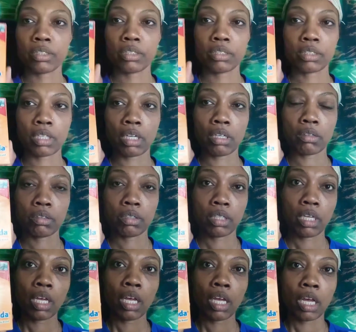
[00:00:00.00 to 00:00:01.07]
So,
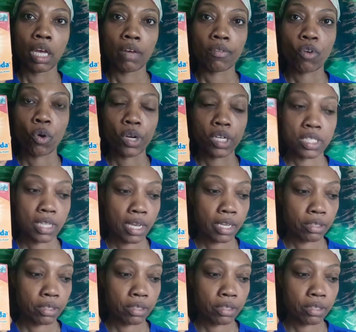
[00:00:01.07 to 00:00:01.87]
of course, I